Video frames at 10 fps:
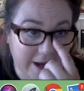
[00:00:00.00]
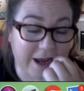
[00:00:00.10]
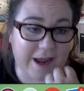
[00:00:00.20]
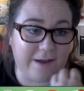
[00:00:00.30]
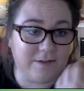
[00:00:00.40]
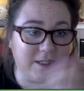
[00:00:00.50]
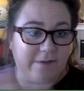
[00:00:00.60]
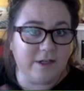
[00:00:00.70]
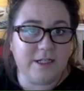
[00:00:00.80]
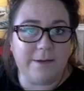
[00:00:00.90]
and I have
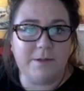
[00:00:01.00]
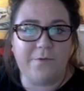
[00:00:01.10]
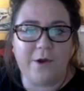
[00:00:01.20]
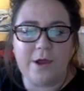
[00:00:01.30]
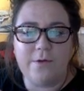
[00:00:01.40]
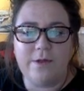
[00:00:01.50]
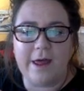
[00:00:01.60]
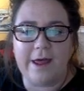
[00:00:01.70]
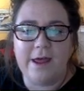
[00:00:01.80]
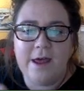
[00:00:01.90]
7 tips for you
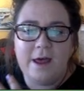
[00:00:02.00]
that